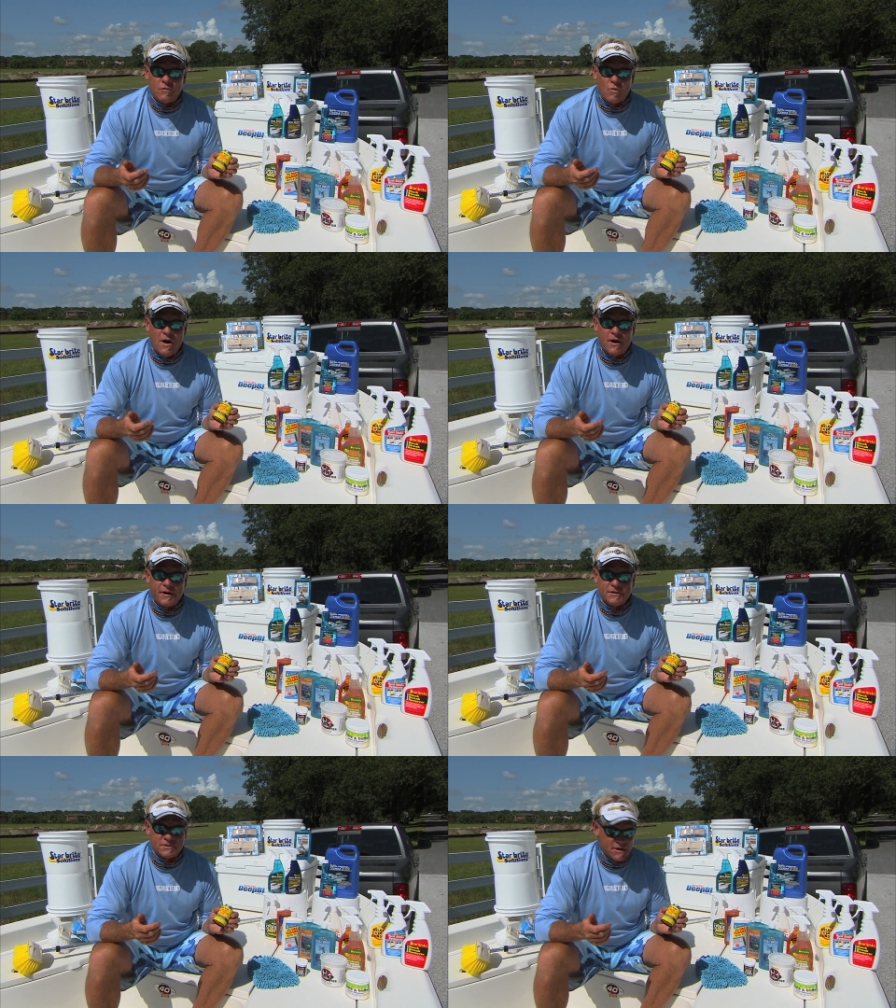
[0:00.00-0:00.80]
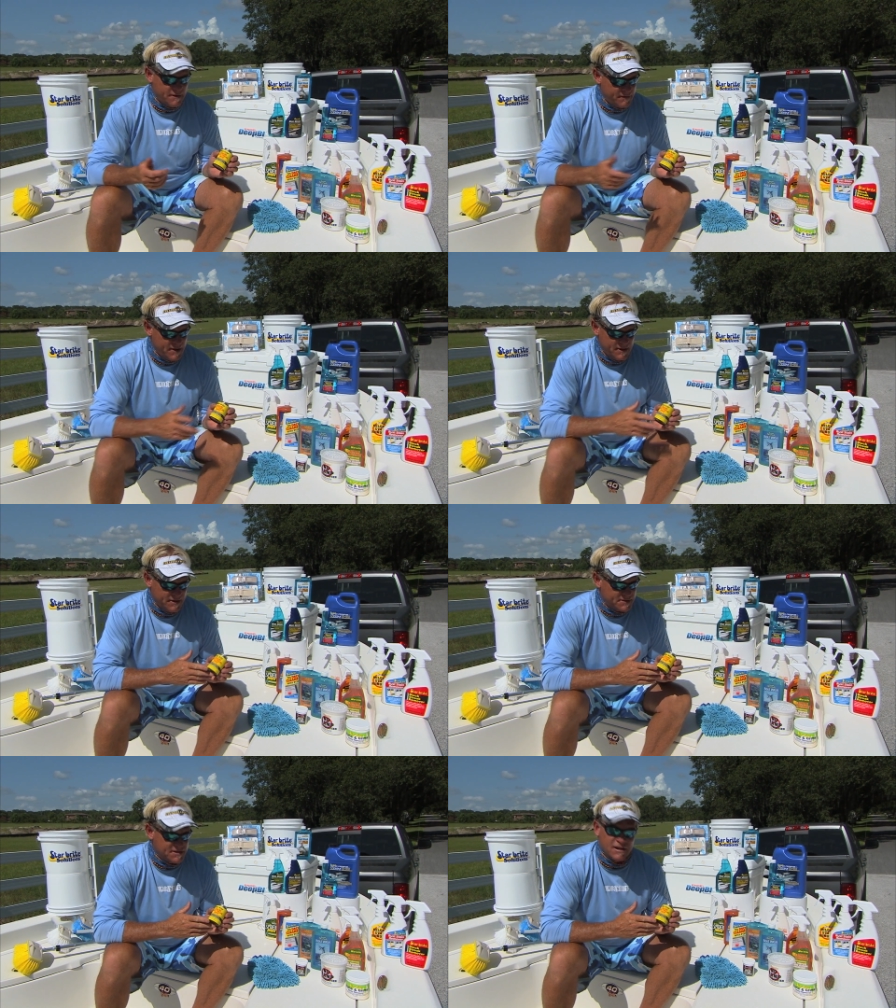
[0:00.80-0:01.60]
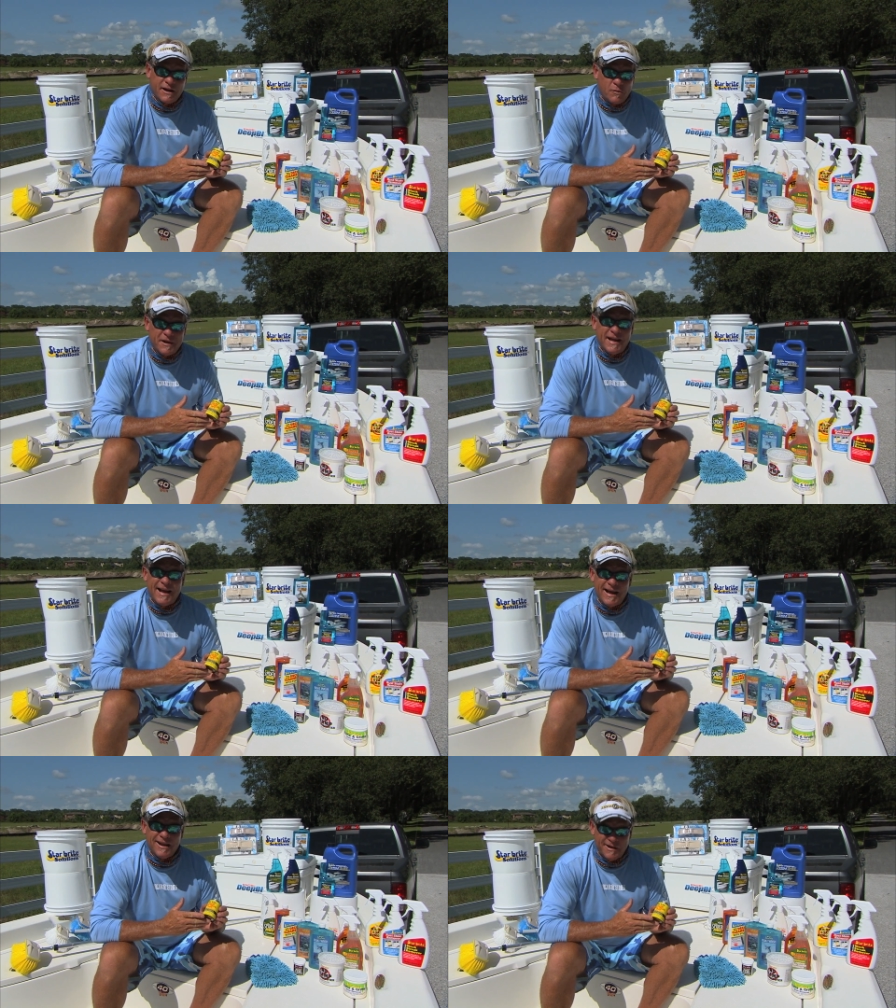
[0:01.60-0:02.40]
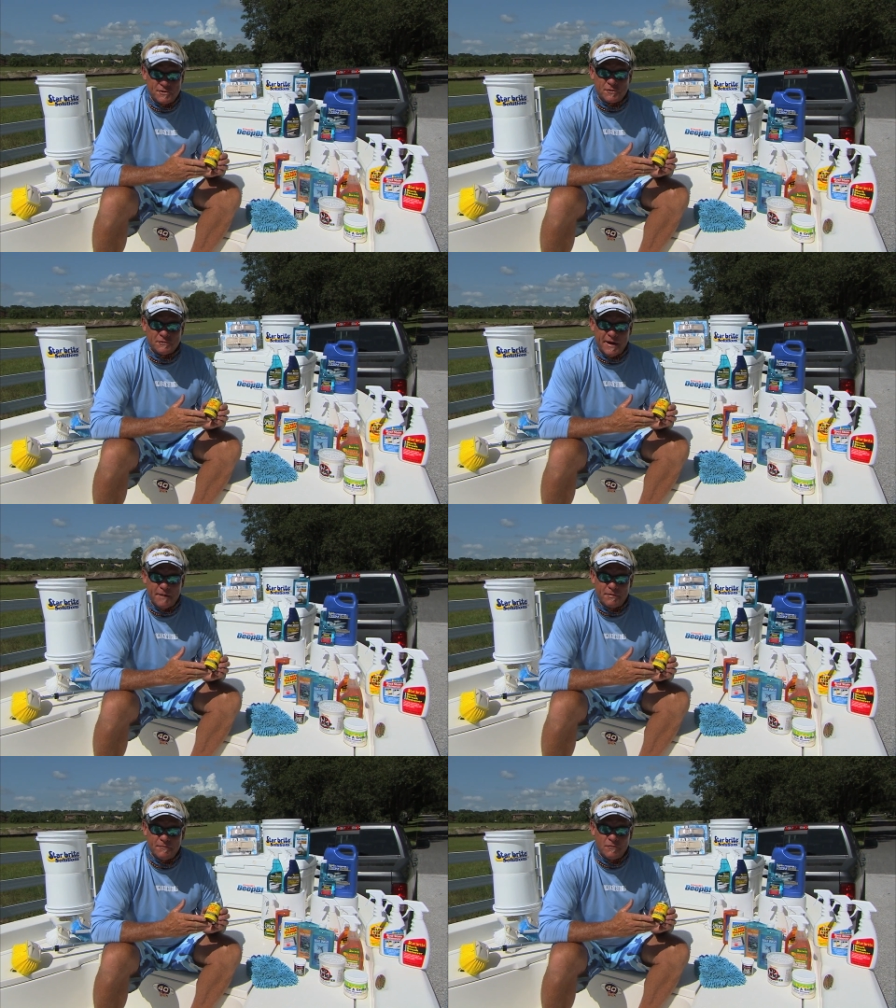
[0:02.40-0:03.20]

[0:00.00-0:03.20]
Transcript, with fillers: own wiring and stuff. This is liquid electrical tape.